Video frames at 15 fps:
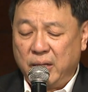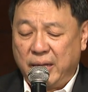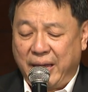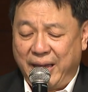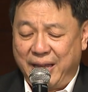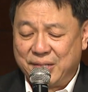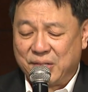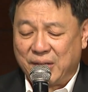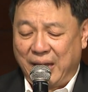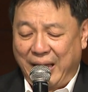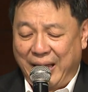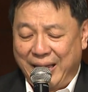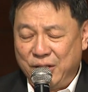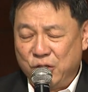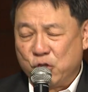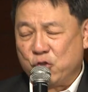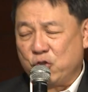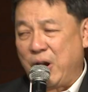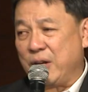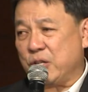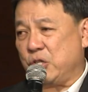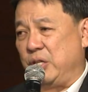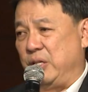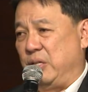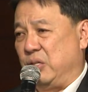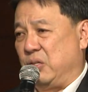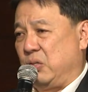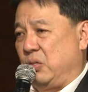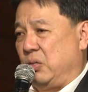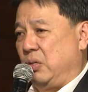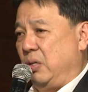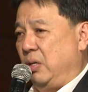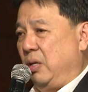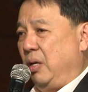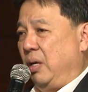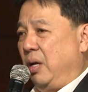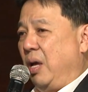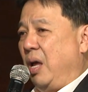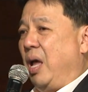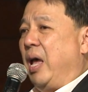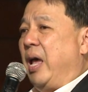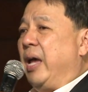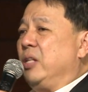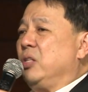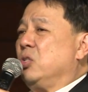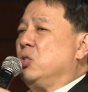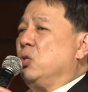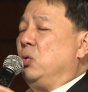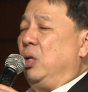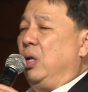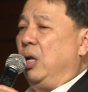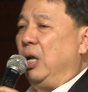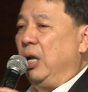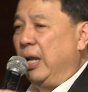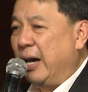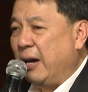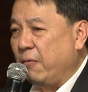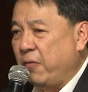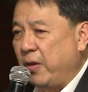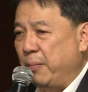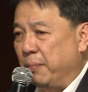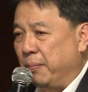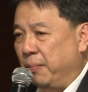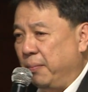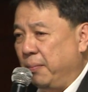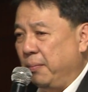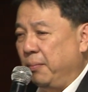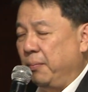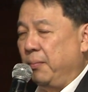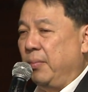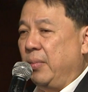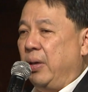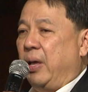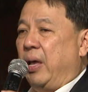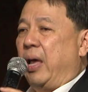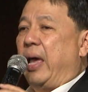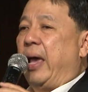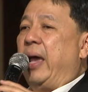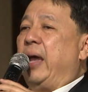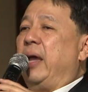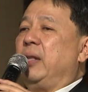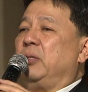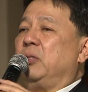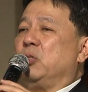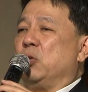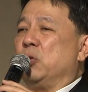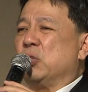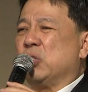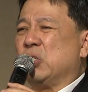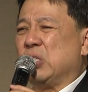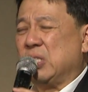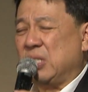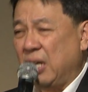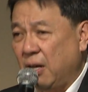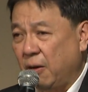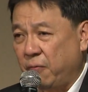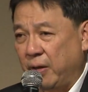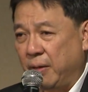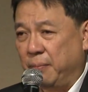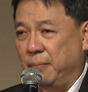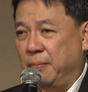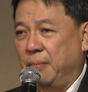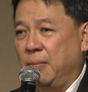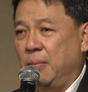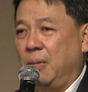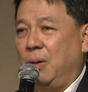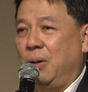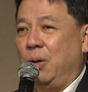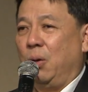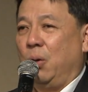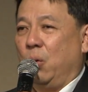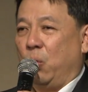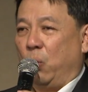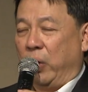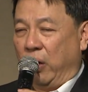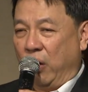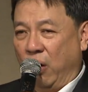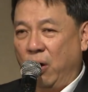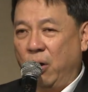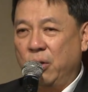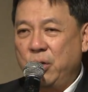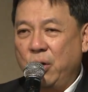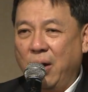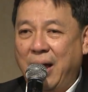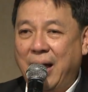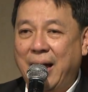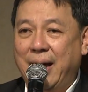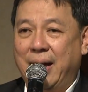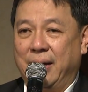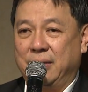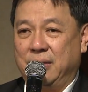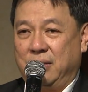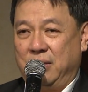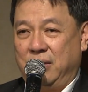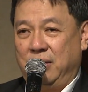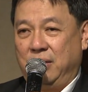His instructions and to love Him and to serve Him with all your heart